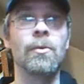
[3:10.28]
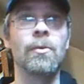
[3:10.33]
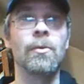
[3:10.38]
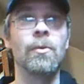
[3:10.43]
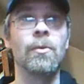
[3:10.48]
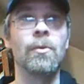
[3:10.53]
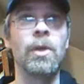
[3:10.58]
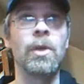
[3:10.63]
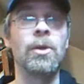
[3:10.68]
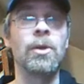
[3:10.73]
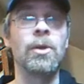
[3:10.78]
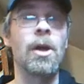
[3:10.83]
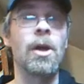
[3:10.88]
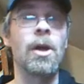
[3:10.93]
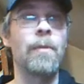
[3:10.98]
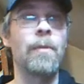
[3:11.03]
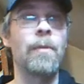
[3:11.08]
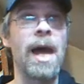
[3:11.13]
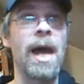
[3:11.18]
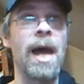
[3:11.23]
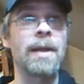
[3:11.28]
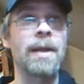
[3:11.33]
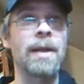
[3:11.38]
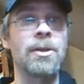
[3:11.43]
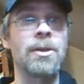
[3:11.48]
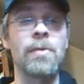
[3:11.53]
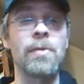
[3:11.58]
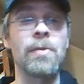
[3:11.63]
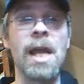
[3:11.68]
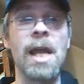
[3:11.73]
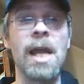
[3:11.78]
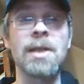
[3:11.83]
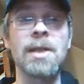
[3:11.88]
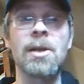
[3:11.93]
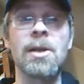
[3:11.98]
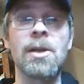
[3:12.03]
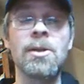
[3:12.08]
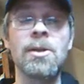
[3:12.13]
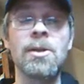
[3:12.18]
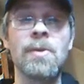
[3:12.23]
We could go back to the
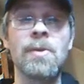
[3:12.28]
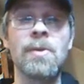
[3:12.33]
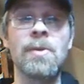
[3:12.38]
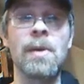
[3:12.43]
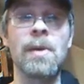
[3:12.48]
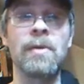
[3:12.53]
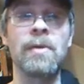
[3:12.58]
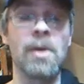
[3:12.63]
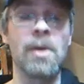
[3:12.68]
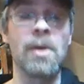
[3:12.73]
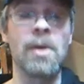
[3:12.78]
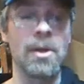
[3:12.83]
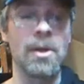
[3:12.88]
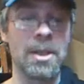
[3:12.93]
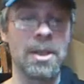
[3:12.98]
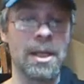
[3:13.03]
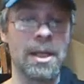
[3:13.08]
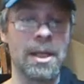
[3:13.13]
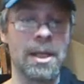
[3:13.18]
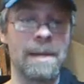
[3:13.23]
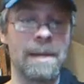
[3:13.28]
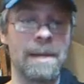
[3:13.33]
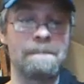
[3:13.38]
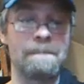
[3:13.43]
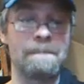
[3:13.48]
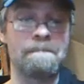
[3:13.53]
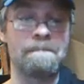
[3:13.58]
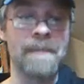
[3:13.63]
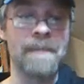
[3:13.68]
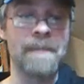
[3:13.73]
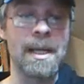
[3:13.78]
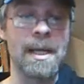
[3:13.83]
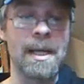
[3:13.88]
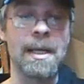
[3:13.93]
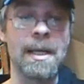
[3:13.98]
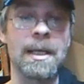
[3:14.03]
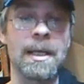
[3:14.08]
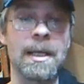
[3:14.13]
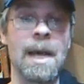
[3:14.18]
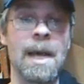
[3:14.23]
Renaissance where we've got um,
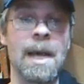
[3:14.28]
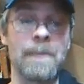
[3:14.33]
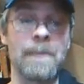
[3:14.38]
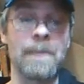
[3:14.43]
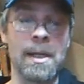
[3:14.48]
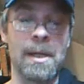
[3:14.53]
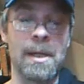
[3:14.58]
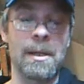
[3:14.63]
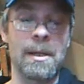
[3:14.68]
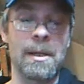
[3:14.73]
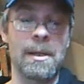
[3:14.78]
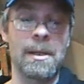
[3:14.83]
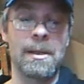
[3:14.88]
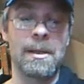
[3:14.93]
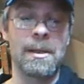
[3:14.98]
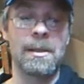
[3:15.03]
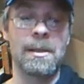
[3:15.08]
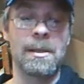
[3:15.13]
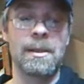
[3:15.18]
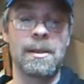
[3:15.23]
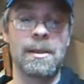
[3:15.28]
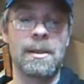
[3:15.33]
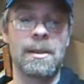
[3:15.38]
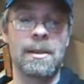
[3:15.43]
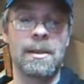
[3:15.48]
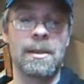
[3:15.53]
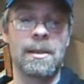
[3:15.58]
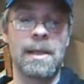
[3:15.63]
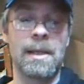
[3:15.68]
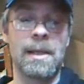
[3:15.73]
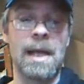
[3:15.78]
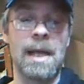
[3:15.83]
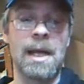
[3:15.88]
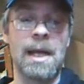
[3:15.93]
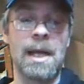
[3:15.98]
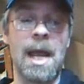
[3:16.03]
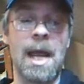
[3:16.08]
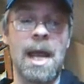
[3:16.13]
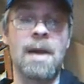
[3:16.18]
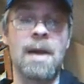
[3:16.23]
Kepler,
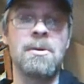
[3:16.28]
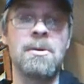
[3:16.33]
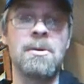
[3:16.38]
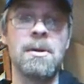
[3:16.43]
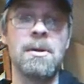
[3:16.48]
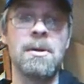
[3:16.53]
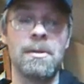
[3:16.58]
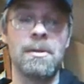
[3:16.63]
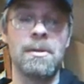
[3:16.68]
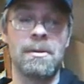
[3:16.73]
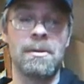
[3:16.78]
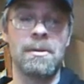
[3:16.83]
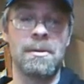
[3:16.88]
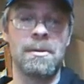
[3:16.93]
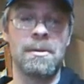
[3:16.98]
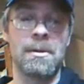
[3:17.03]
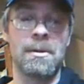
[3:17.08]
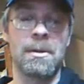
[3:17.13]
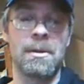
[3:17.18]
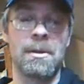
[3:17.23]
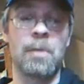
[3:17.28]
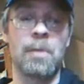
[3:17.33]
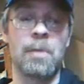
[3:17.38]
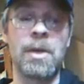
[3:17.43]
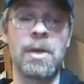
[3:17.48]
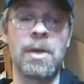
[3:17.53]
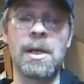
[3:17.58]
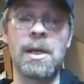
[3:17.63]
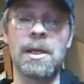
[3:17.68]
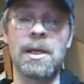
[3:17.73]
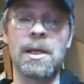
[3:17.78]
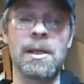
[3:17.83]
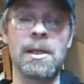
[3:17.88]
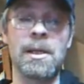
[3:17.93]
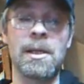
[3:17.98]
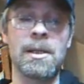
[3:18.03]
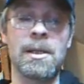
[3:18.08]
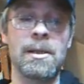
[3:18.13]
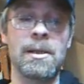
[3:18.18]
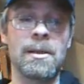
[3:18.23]
Galileo,
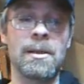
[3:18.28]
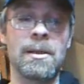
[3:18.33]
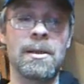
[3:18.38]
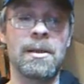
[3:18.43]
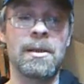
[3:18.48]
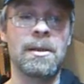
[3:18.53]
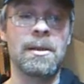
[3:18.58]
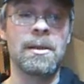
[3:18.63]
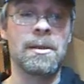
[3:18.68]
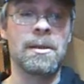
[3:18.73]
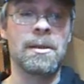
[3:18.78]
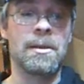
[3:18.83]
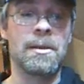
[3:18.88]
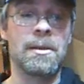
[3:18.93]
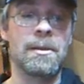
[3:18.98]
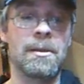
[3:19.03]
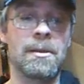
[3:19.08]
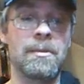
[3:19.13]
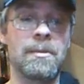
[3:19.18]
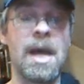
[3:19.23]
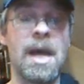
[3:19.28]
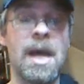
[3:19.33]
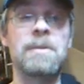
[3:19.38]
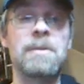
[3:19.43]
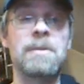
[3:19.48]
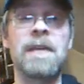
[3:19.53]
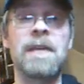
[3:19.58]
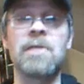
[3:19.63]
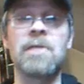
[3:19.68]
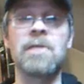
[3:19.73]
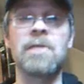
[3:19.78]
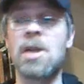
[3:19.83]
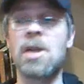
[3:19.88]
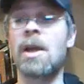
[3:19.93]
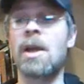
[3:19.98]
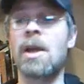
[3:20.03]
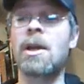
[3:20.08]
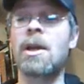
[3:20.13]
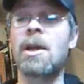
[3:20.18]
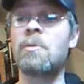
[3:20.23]
Copernicus, perhaps even
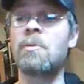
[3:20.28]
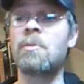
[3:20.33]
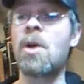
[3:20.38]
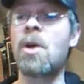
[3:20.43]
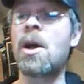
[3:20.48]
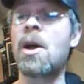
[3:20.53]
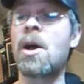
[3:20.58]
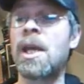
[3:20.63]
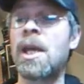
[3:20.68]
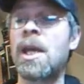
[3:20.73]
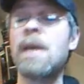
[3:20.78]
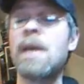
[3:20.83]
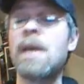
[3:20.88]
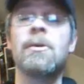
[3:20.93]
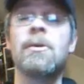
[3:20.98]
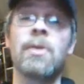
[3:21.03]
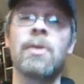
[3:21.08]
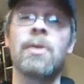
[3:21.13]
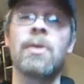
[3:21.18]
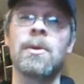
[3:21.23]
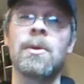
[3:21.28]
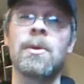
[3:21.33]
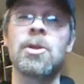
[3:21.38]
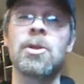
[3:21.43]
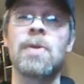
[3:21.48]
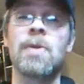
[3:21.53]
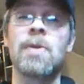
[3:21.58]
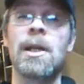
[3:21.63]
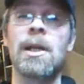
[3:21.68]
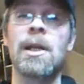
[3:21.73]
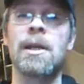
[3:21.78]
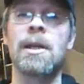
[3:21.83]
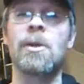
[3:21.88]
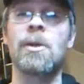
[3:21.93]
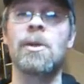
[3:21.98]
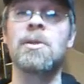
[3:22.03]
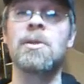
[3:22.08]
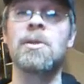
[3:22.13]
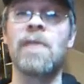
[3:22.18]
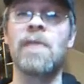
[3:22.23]
Tycho Brahe, although he was strictly an
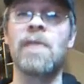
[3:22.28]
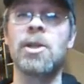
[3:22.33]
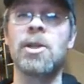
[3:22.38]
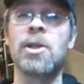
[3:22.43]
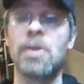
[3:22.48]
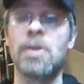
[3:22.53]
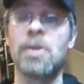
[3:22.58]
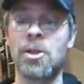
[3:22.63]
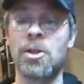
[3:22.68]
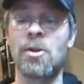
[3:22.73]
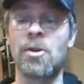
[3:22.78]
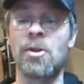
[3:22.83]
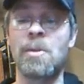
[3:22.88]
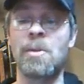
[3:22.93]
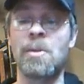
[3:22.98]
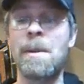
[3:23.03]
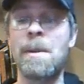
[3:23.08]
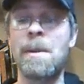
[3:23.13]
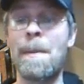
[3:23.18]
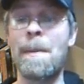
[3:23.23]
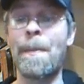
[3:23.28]
observational astronomer.